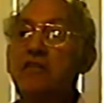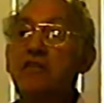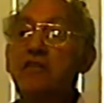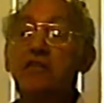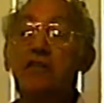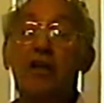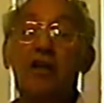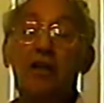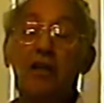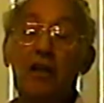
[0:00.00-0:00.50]

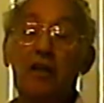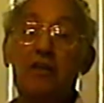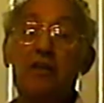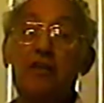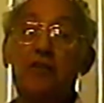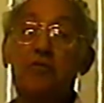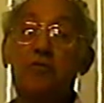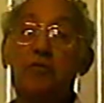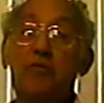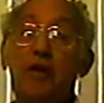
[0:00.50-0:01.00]
they got
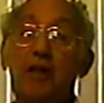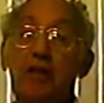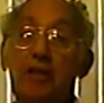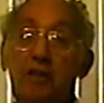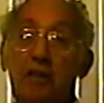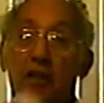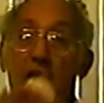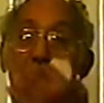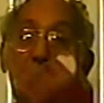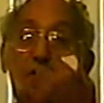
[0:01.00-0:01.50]
his mind
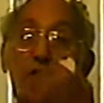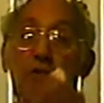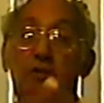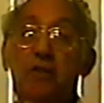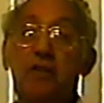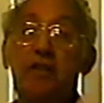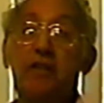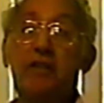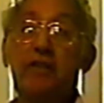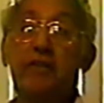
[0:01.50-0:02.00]
coming over
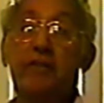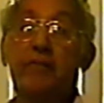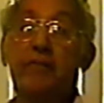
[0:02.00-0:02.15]
here